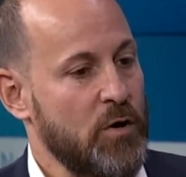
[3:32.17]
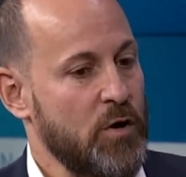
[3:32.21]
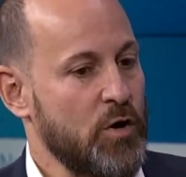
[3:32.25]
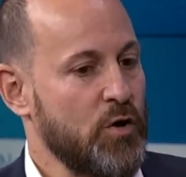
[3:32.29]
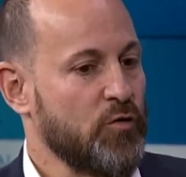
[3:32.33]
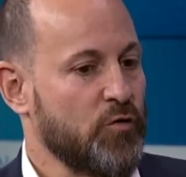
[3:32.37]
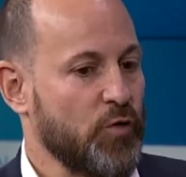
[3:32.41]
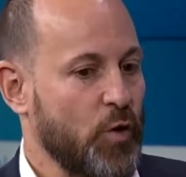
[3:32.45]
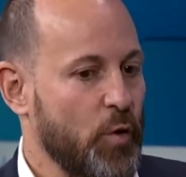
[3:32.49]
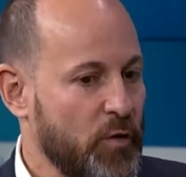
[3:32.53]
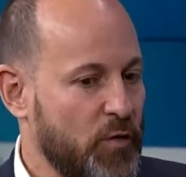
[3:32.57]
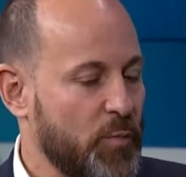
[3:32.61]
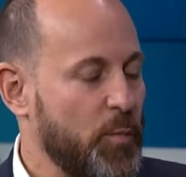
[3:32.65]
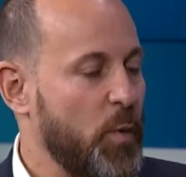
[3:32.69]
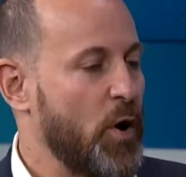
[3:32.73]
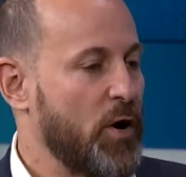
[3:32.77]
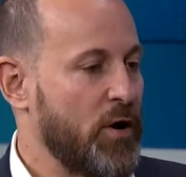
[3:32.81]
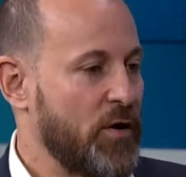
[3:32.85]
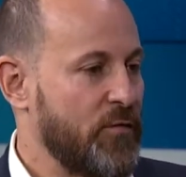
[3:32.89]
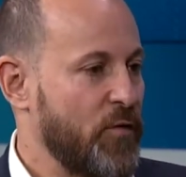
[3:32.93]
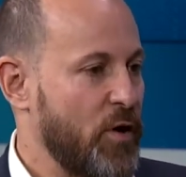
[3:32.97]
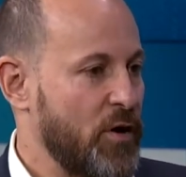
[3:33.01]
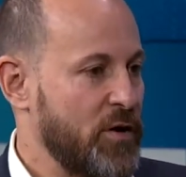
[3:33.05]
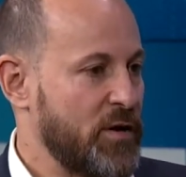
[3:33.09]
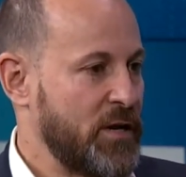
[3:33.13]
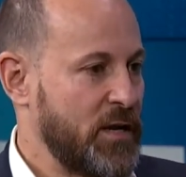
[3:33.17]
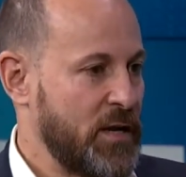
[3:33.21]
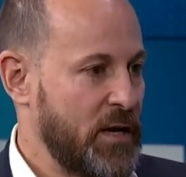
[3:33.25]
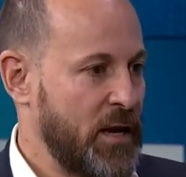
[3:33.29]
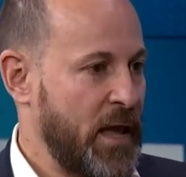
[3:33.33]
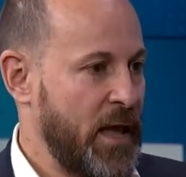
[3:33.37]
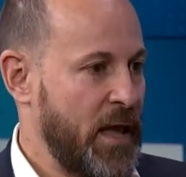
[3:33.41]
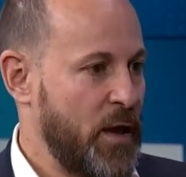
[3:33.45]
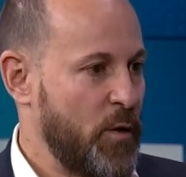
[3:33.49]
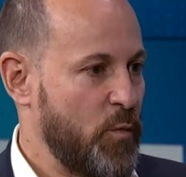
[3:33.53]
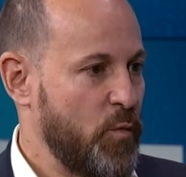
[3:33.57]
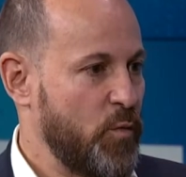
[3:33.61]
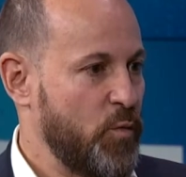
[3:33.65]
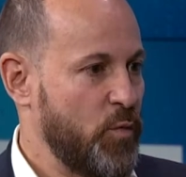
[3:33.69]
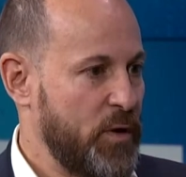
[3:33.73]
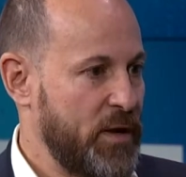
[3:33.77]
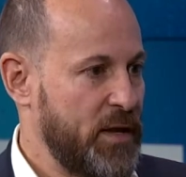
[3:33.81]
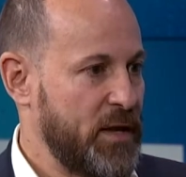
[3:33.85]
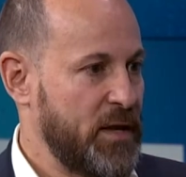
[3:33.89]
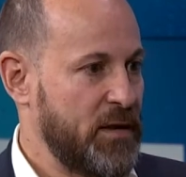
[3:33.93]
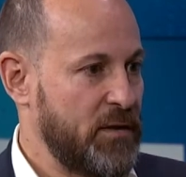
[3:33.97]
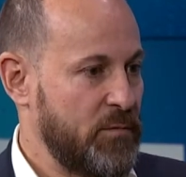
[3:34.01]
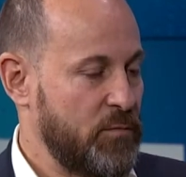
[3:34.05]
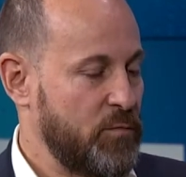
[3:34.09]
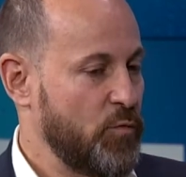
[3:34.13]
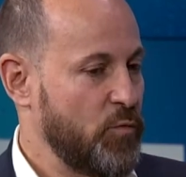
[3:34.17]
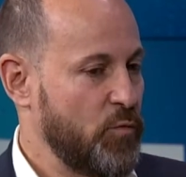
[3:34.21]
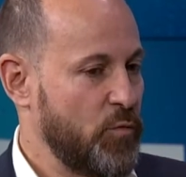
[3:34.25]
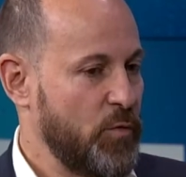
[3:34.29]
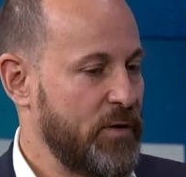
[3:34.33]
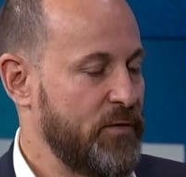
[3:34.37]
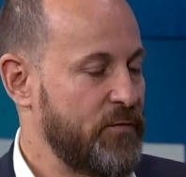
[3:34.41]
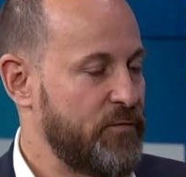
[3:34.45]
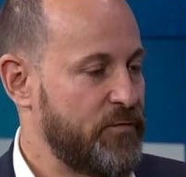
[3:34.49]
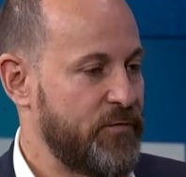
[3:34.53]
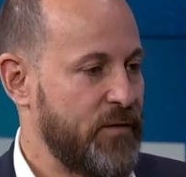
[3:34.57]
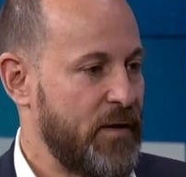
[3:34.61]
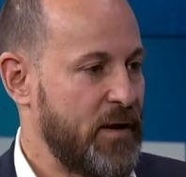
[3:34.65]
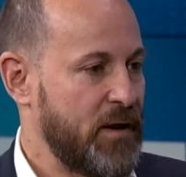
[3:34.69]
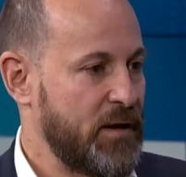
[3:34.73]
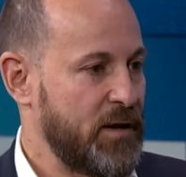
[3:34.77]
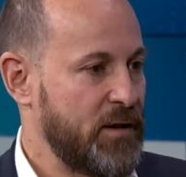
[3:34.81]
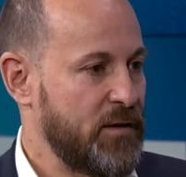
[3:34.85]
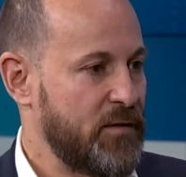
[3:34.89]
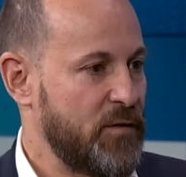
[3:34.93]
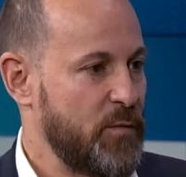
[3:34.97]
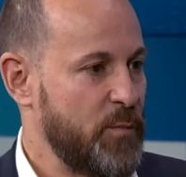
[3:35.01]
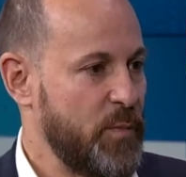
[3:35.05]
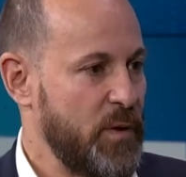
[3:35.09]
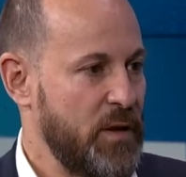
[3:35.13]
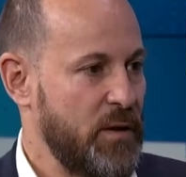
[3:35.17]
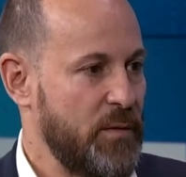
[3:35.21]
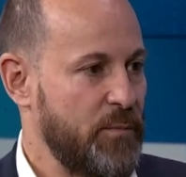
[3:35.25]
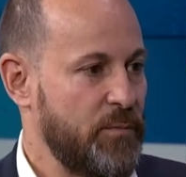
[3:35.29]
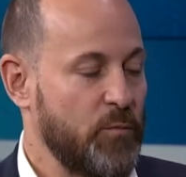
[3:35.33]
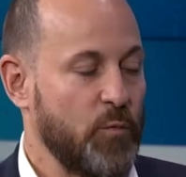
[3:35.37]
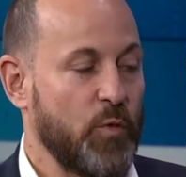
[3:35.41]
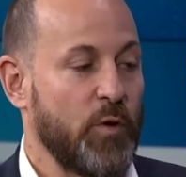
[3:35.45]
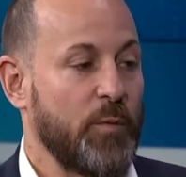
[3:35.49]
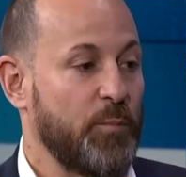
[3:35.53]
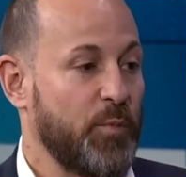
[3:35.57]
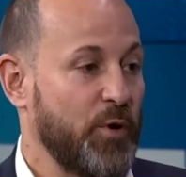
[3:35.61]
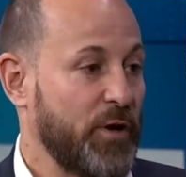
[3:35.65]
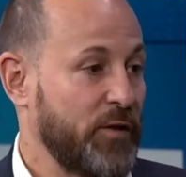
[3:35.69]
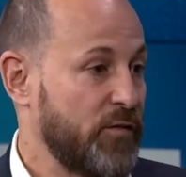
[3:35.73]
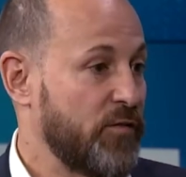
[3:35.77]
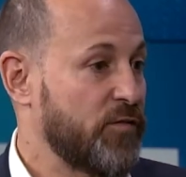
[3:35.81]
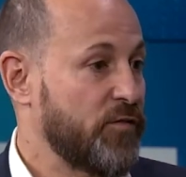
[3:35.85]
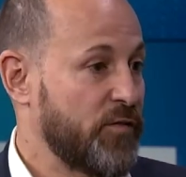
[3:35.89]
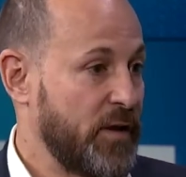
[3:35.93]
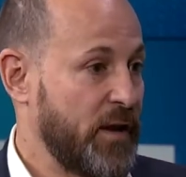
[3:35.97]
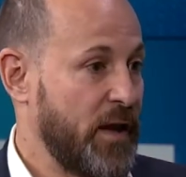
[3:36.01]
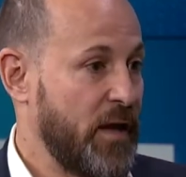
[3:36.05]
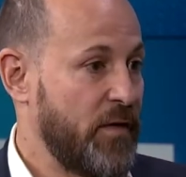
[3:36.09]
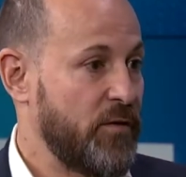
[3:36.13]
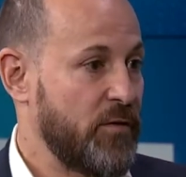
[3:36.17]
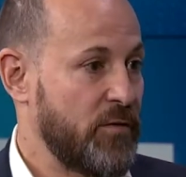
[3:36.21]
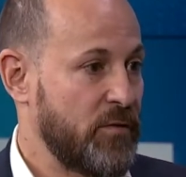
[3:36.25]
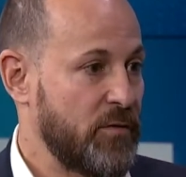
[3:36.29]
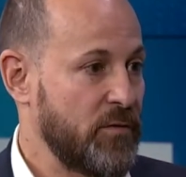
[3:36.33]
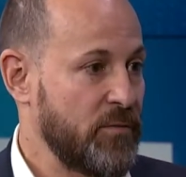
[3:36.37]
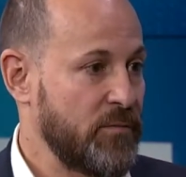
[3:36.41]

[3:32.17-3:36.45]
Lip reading: So it's part of our DNA. We find it to be what brings us together.